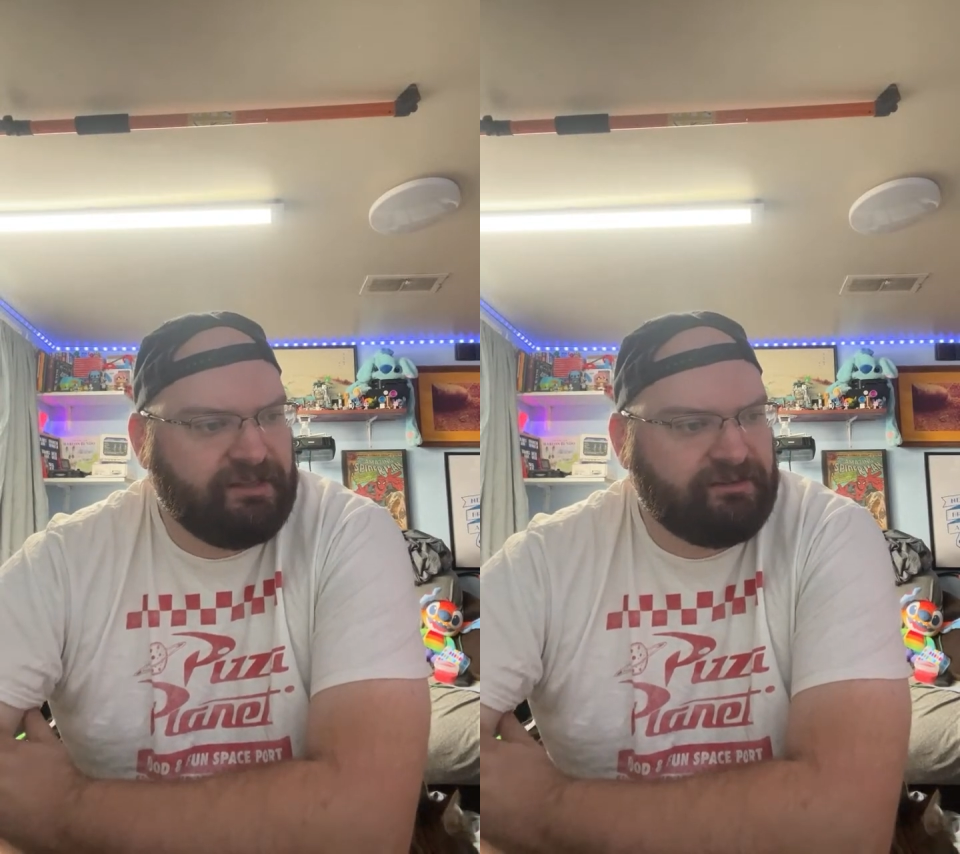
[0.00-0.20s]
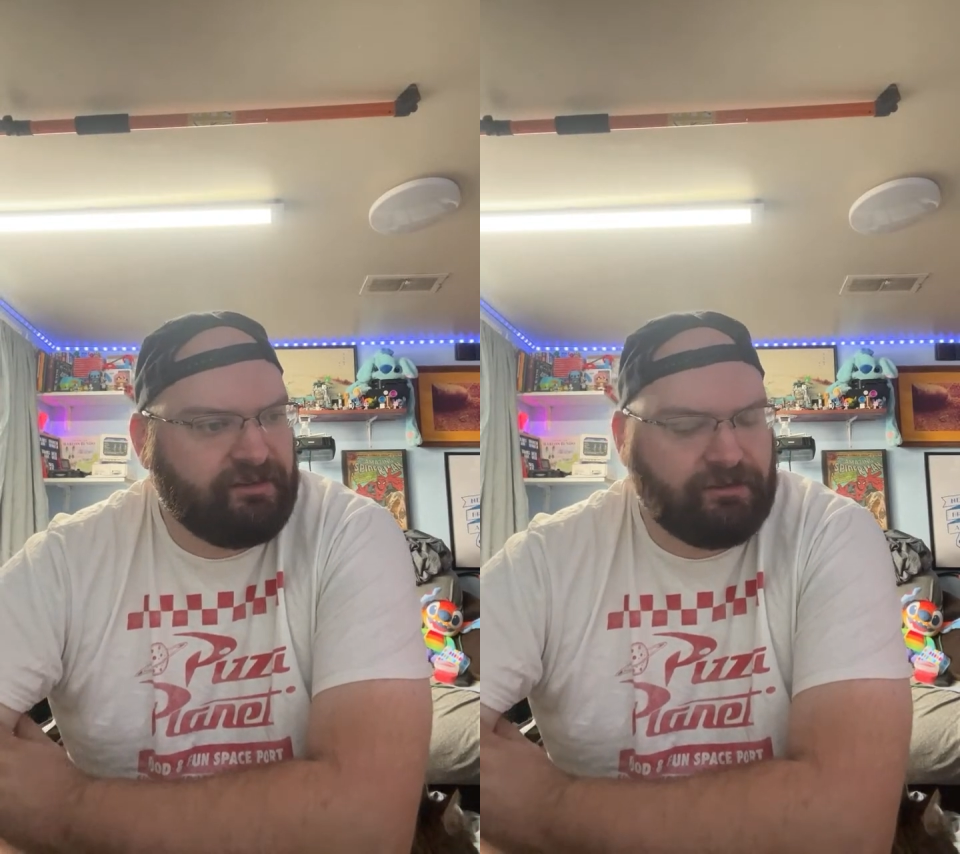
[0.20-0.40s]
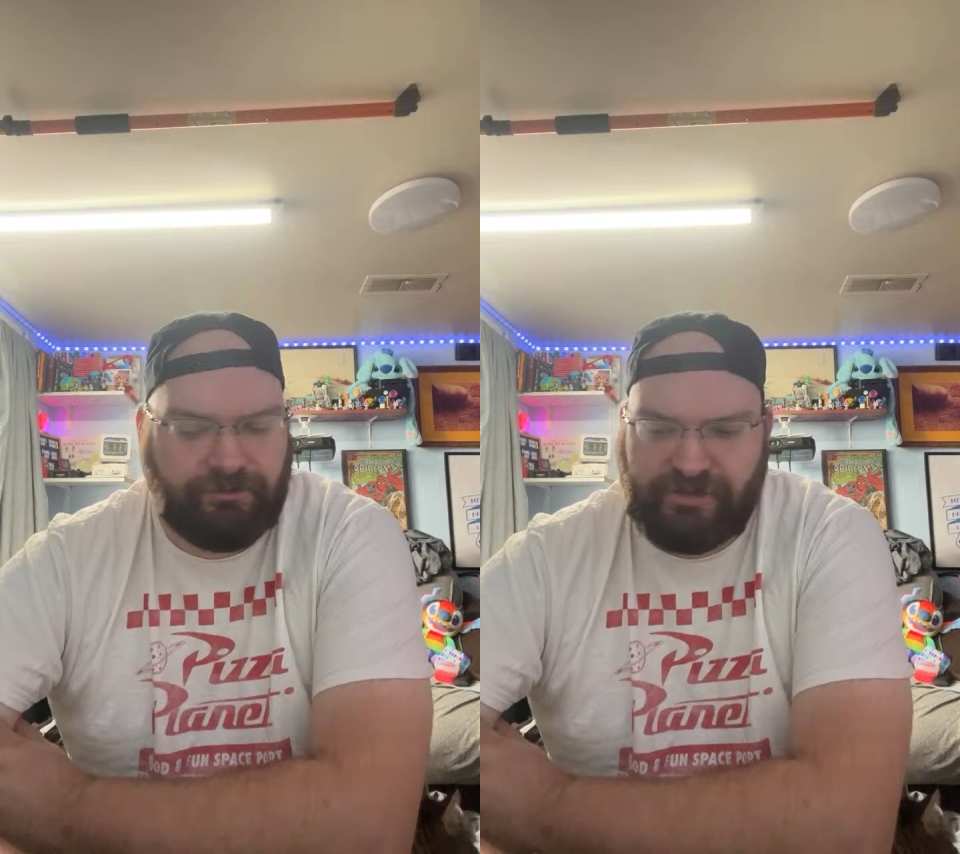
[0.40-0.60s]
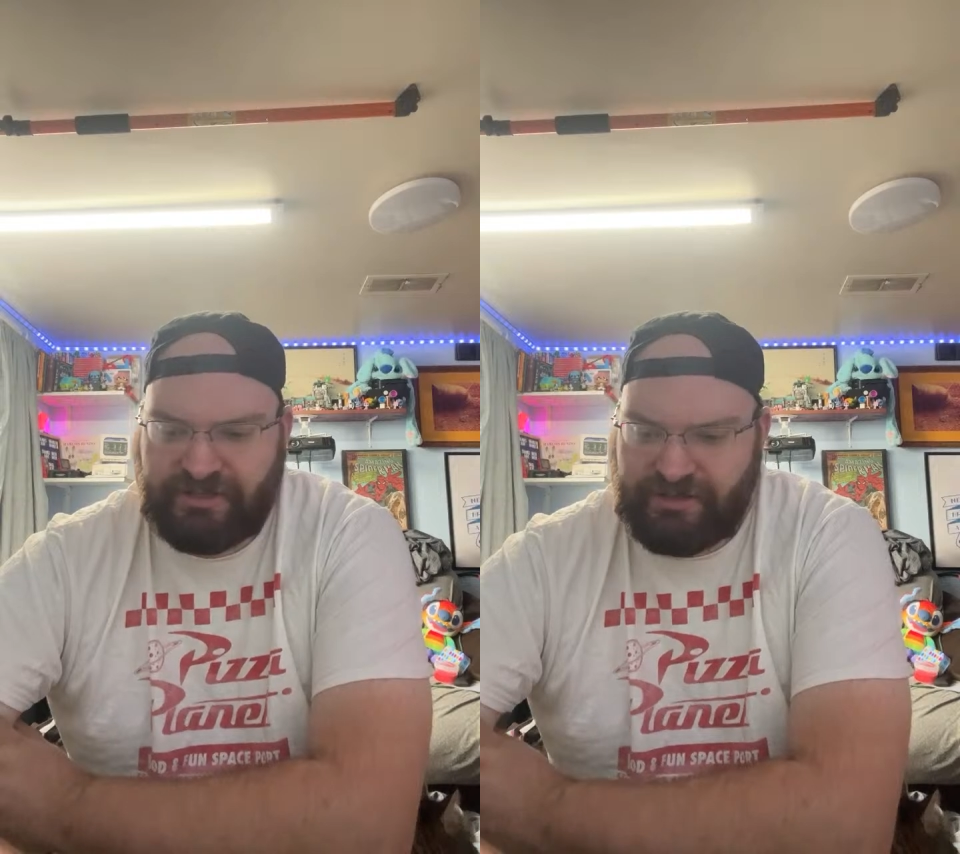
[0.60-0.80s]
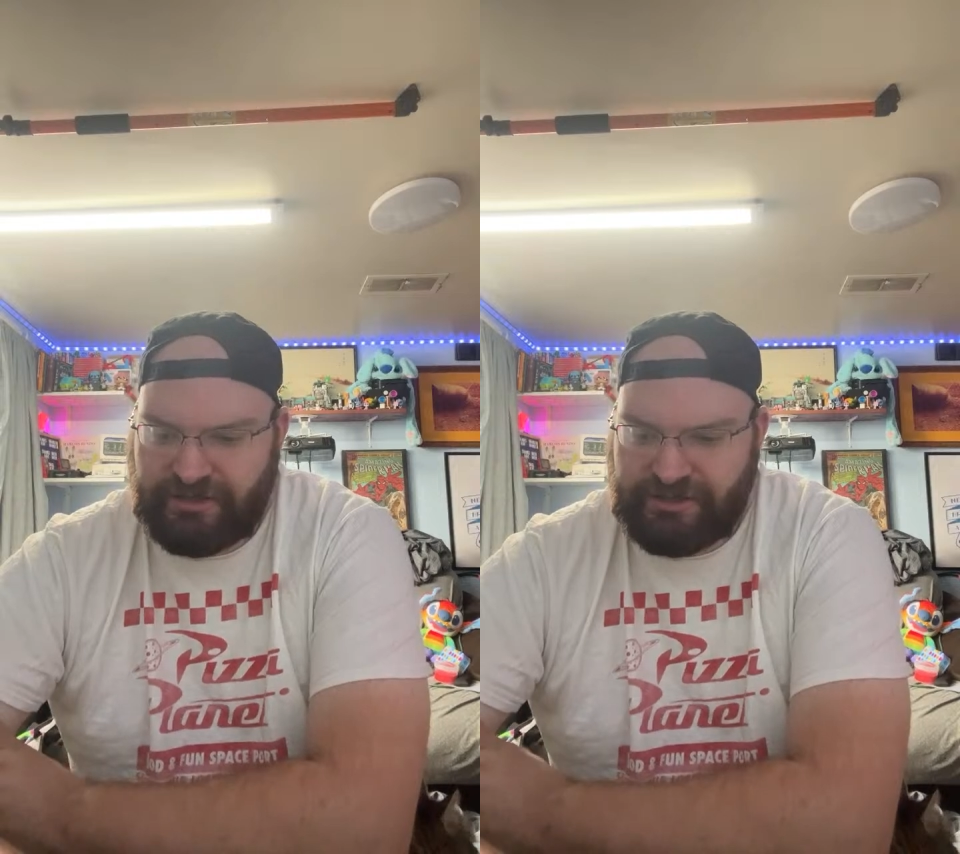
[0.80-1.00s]
PC through
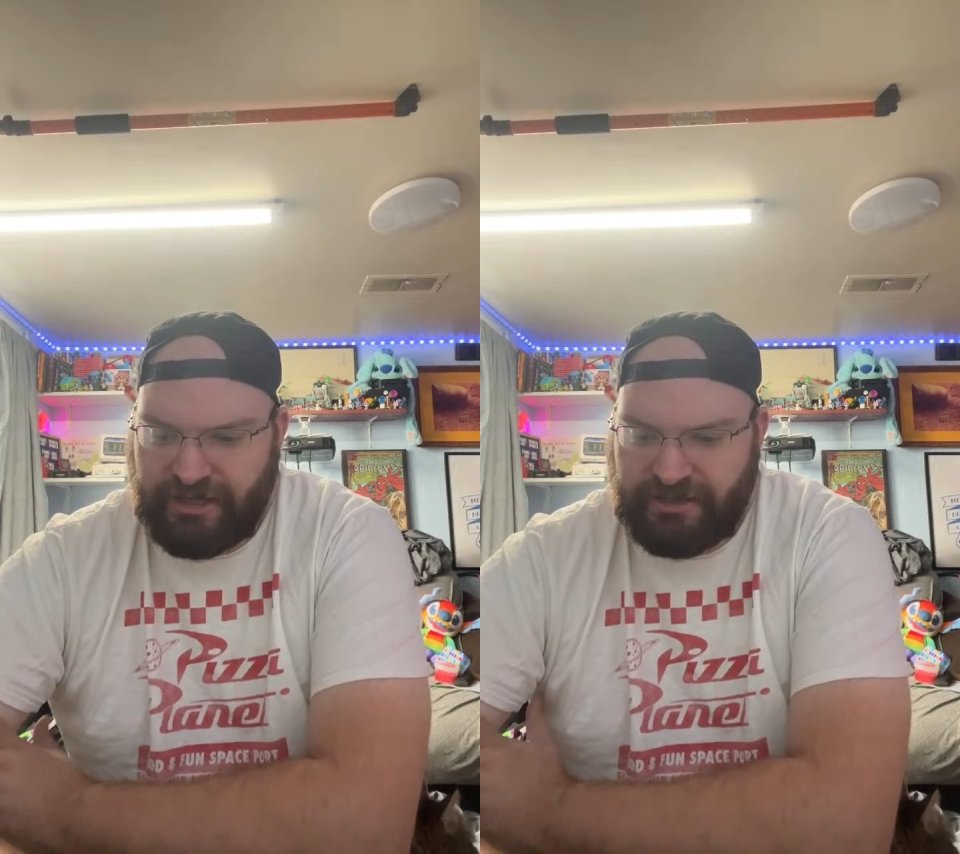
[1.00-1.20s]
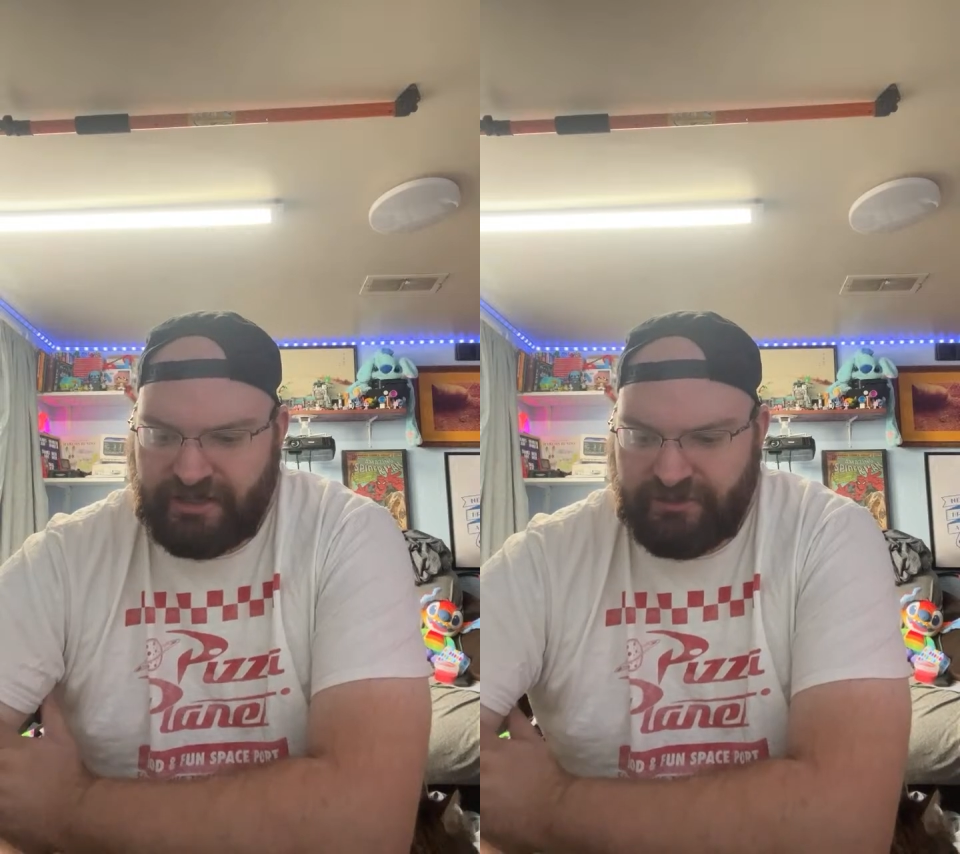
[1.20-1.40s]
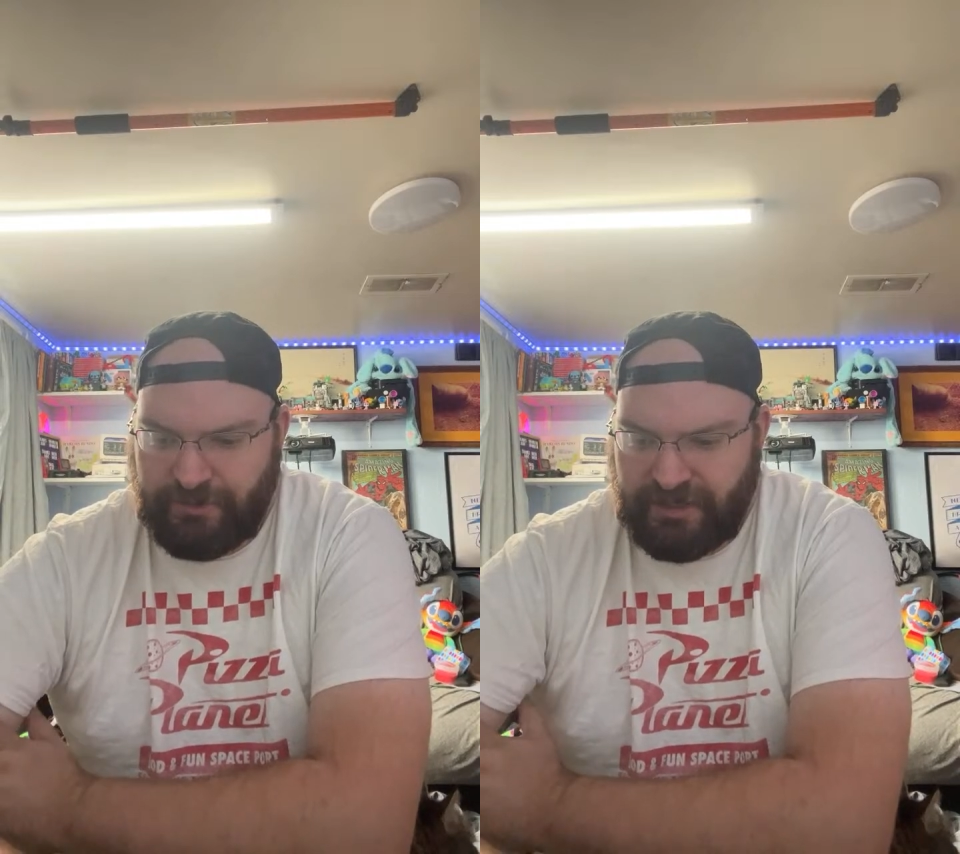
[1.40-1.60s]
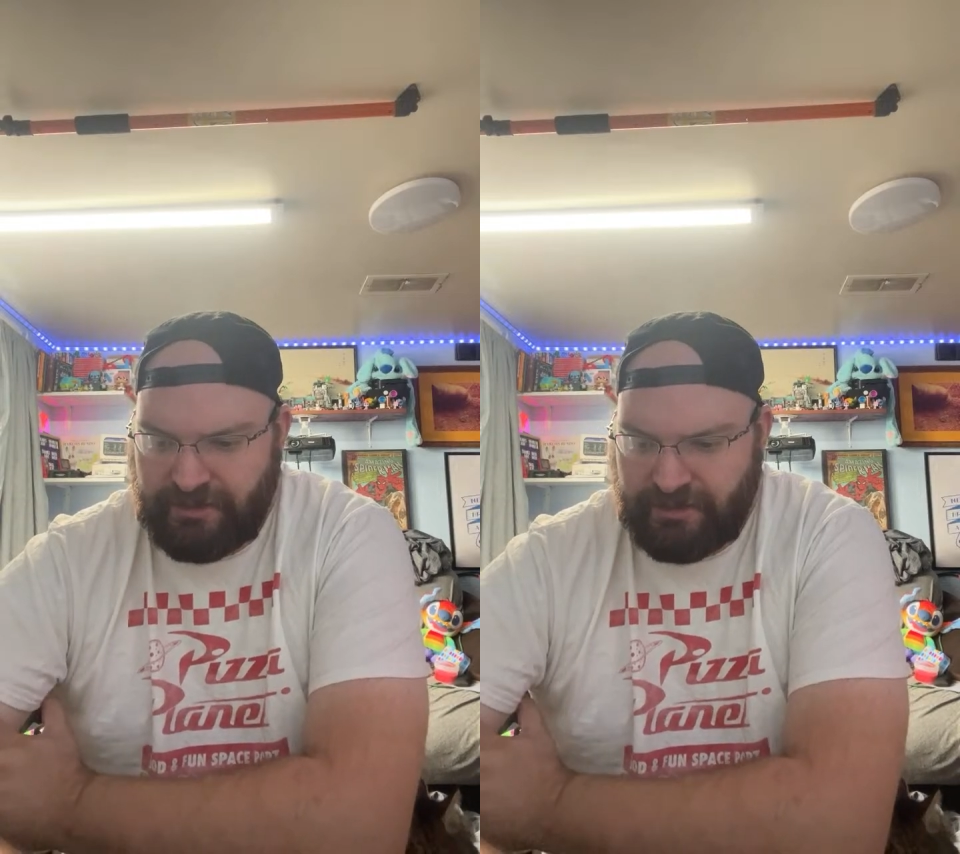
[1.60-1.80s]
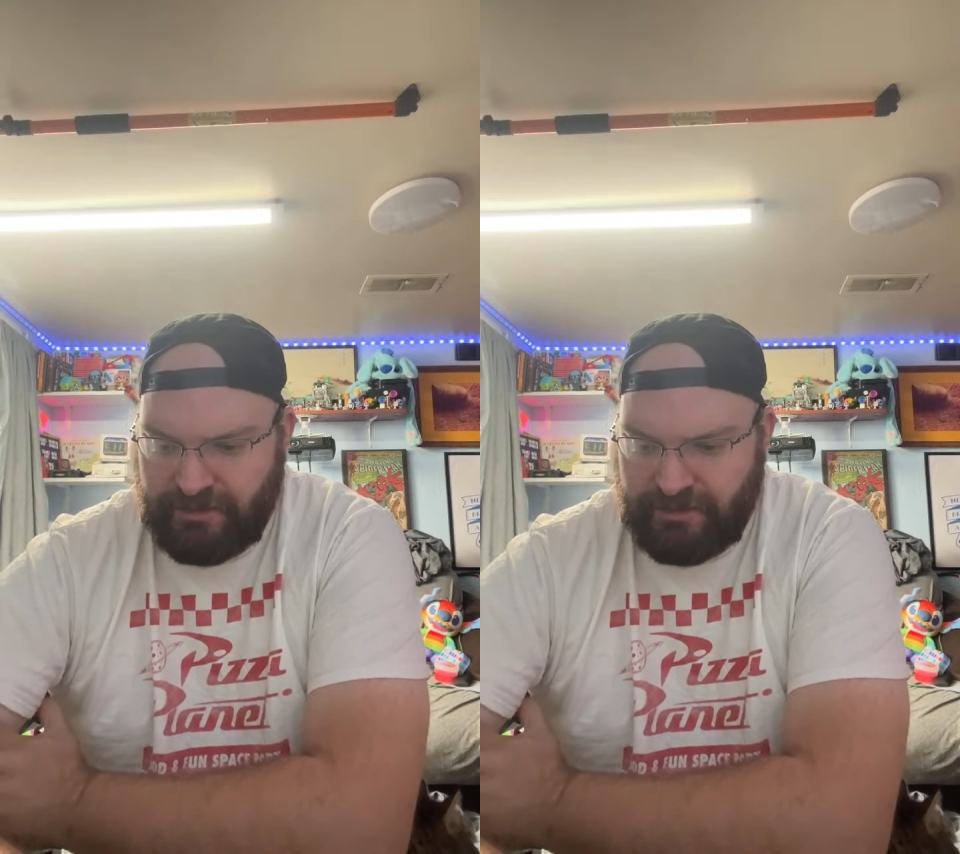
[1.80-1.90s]
TikTok chat. That's weird.